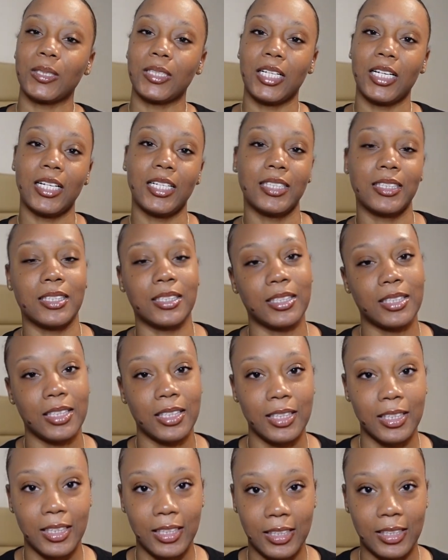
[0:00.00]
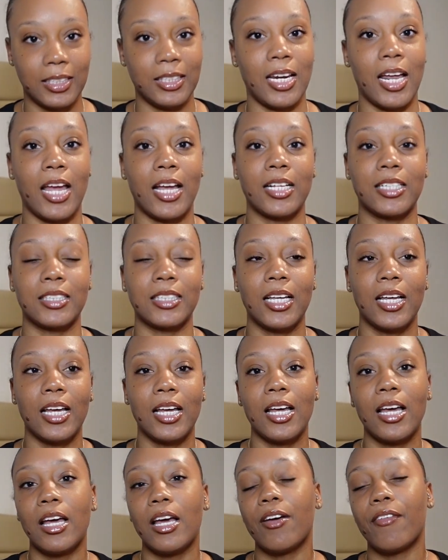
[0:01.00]
things into this next
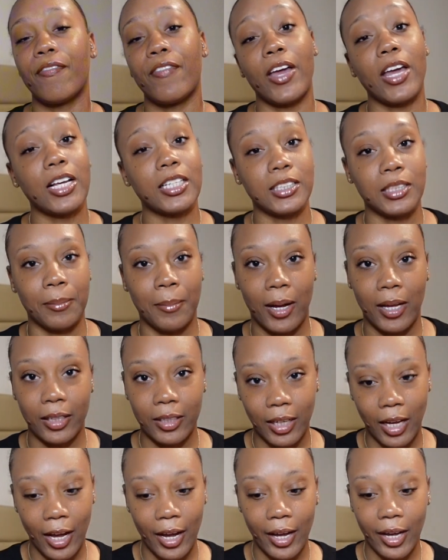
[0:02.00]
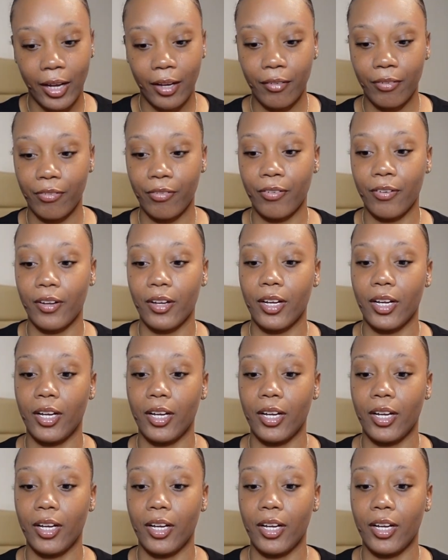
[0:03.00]
phase of my life,